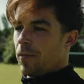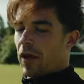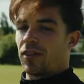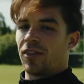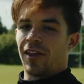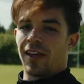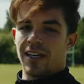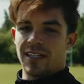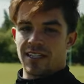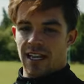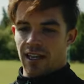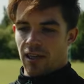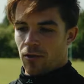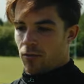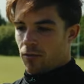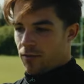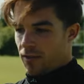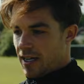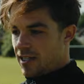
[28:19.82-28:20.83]
big thing is like,
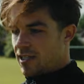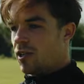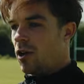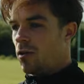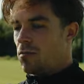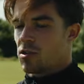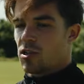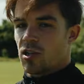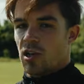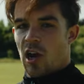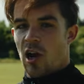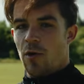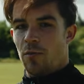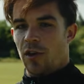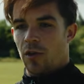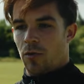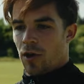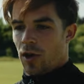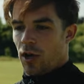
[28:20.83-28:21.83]
yes, the numbers there,
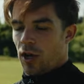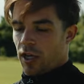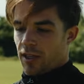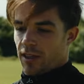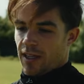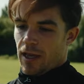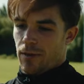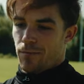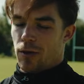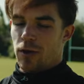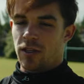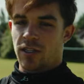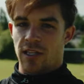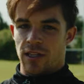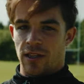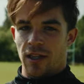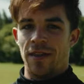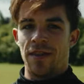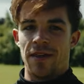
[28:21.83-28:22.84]
but you want to look at the inputs
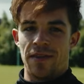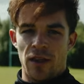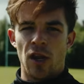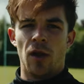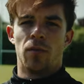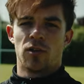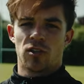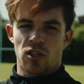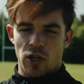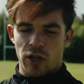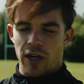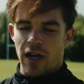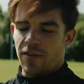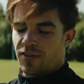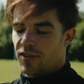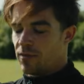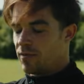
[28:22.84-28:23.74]
and then the numbers will look after